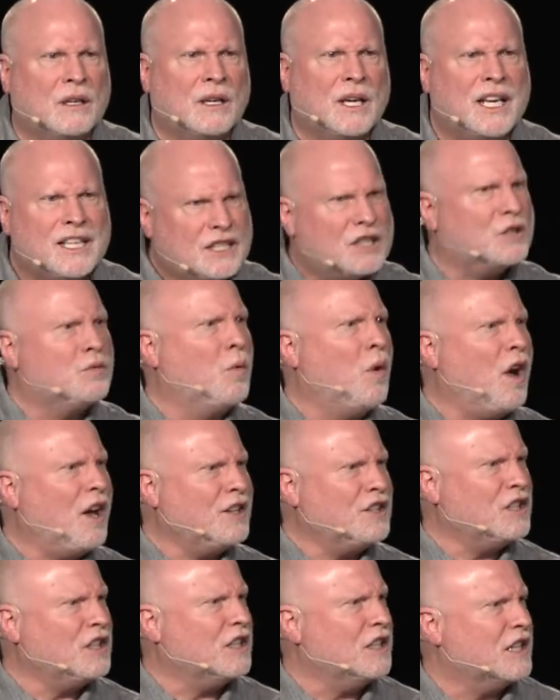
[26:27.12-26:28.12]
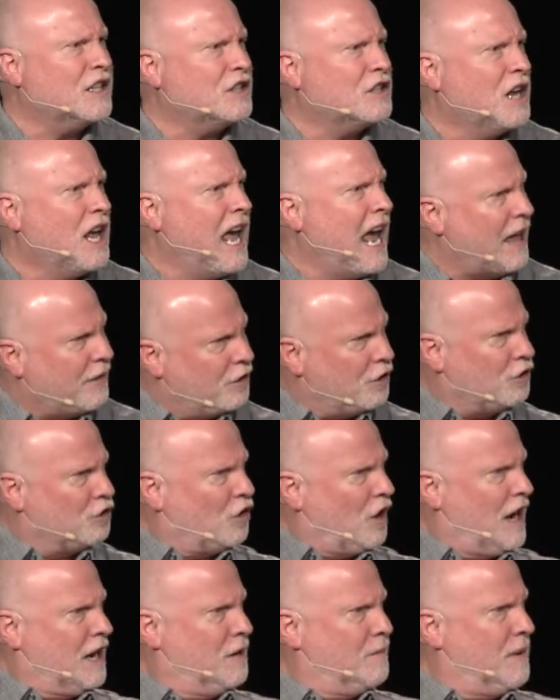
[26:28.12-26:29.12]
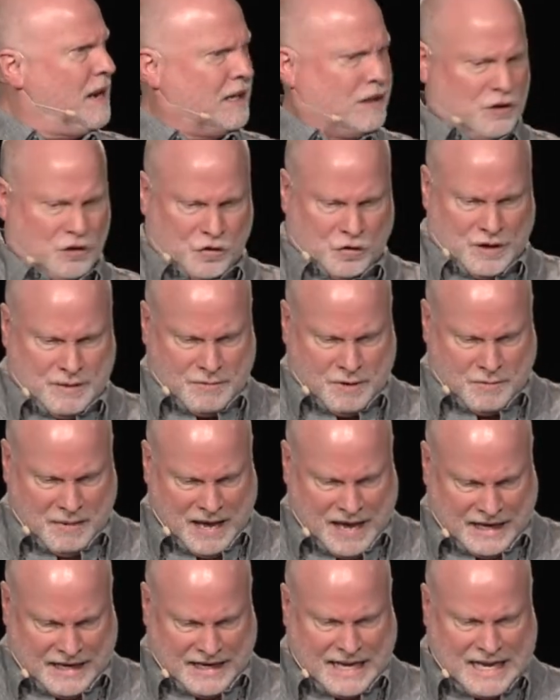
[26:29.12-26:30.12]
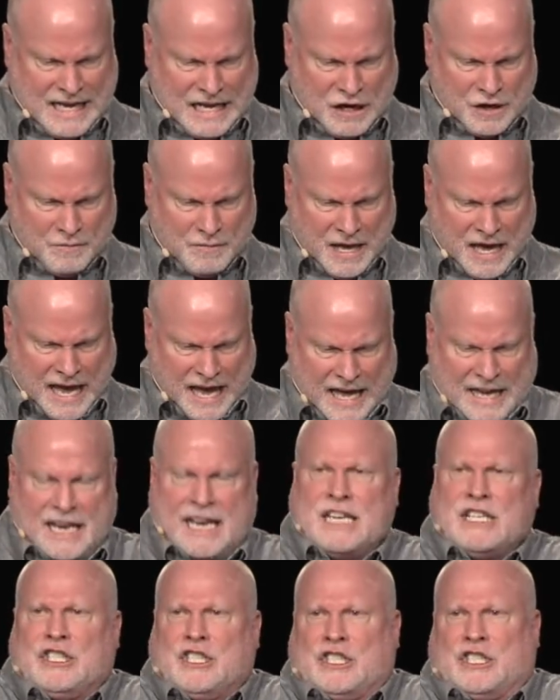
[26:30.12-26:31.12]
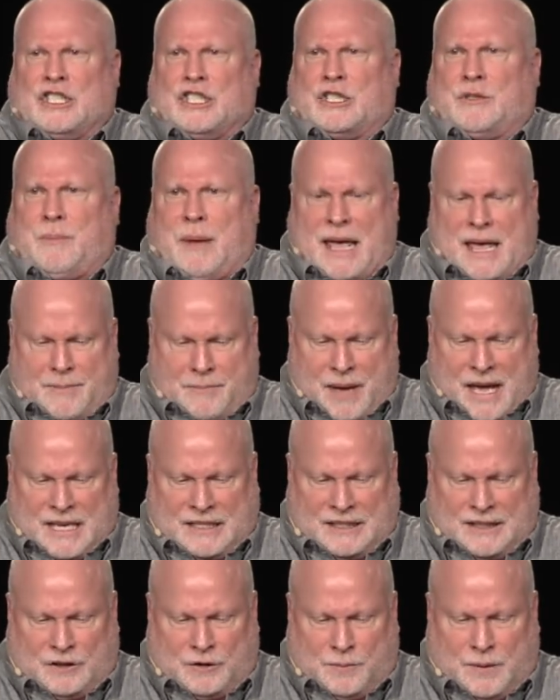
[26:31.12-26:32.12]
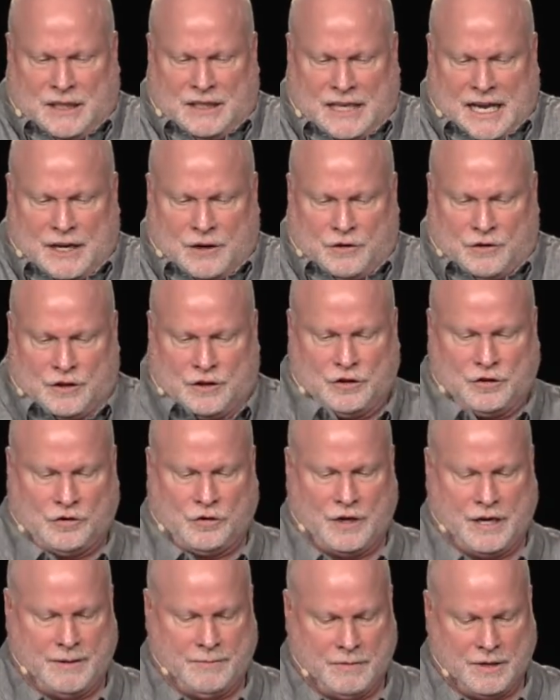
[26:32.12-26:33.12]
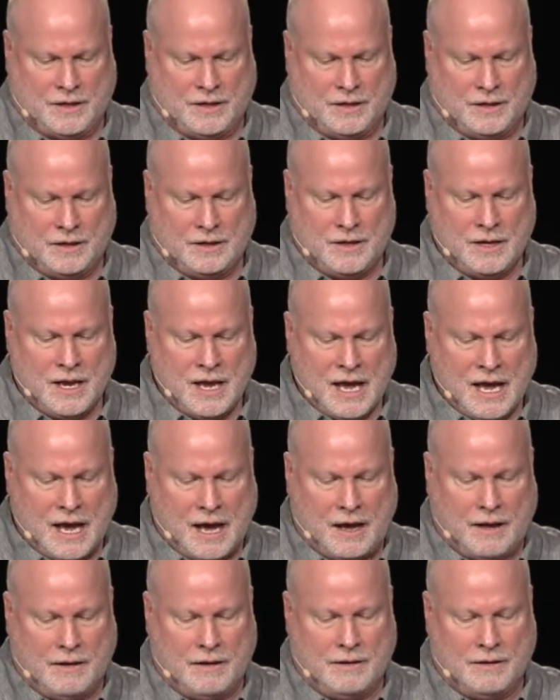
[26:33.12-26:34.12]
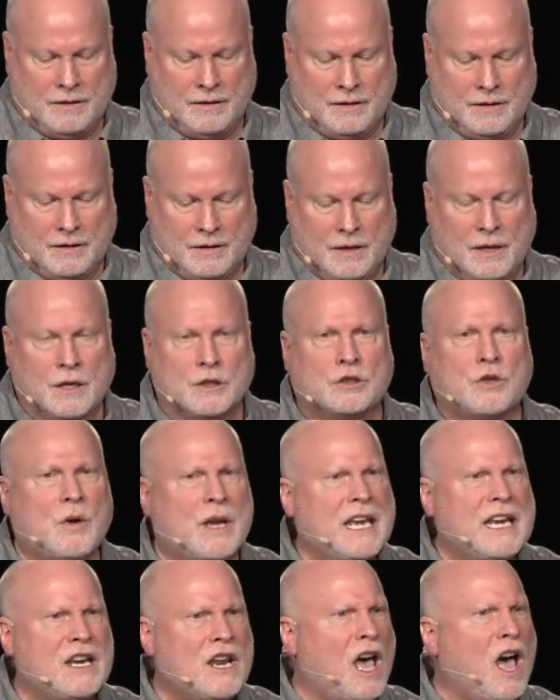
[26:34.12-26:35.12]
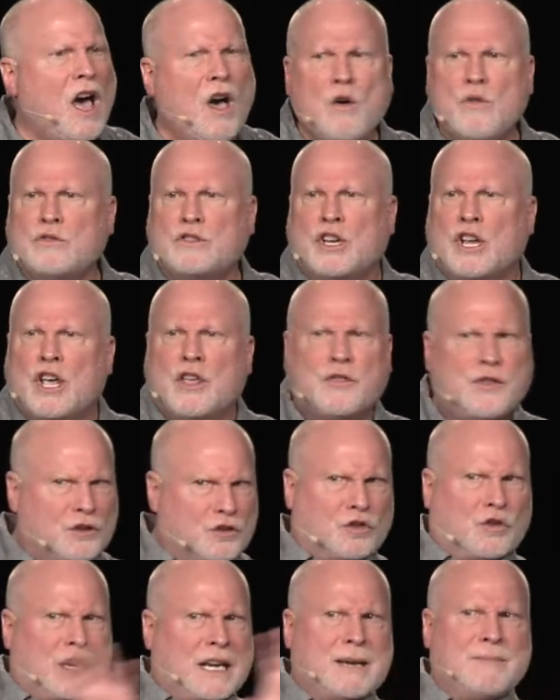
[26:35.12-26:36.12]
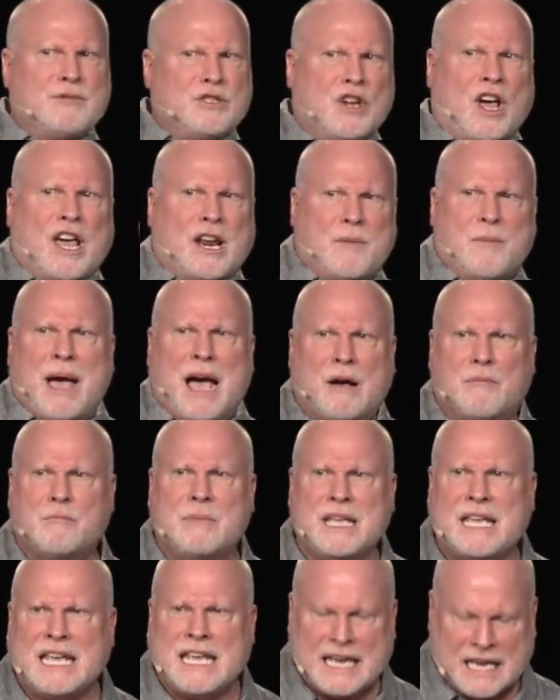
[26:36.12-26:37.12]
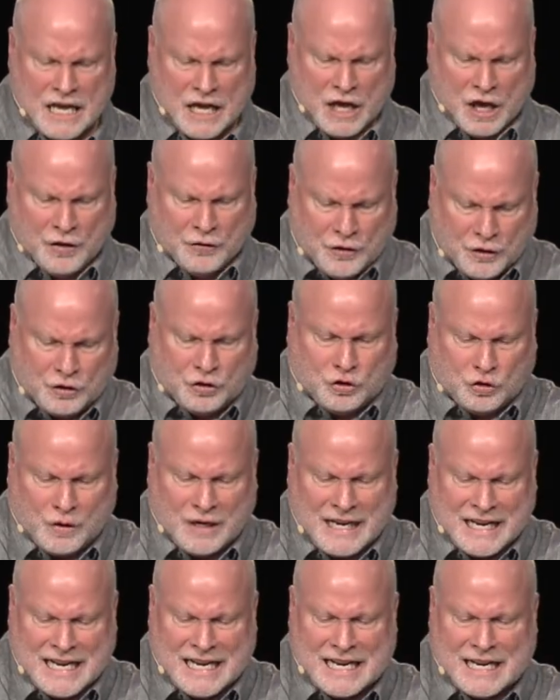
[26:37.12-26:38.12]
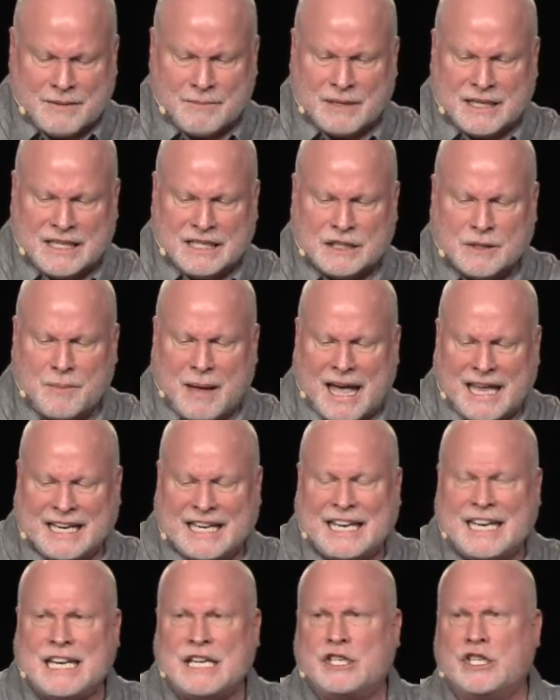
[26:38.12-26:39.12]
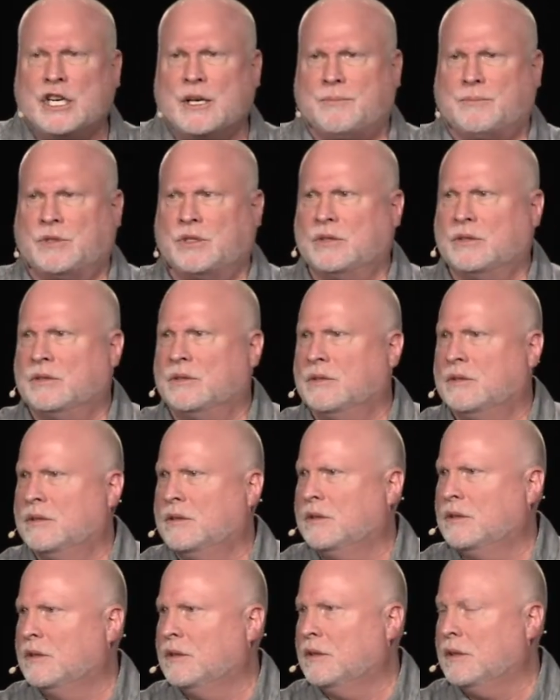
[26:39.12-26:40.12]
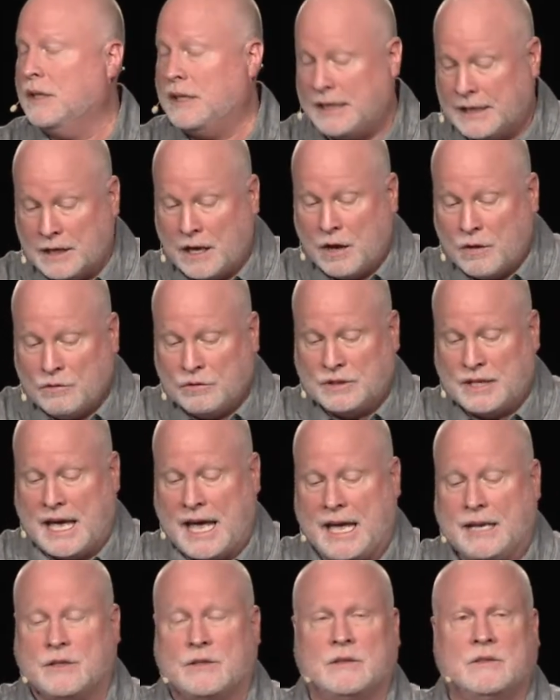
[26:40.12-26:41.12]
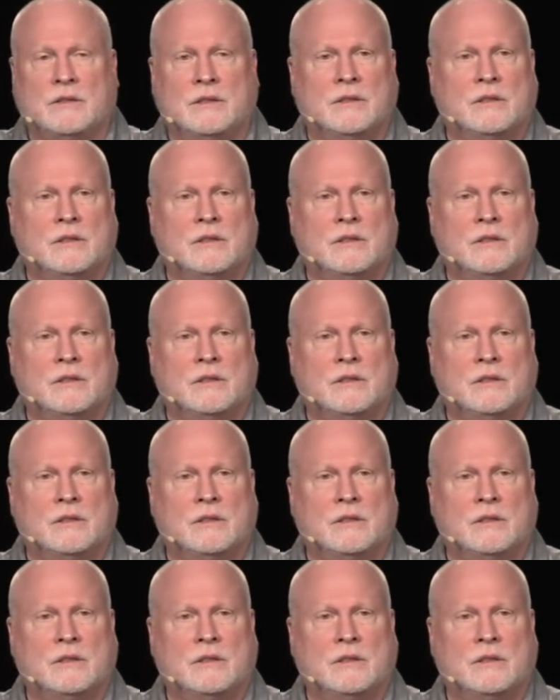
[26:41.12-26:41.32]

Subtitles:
He's just watching this. And they're trying to make the dream about him, and he's just a passive spectator in his dream. Yeah. So he knows the dream's not about me. The dream is about Egypt. And he knows that.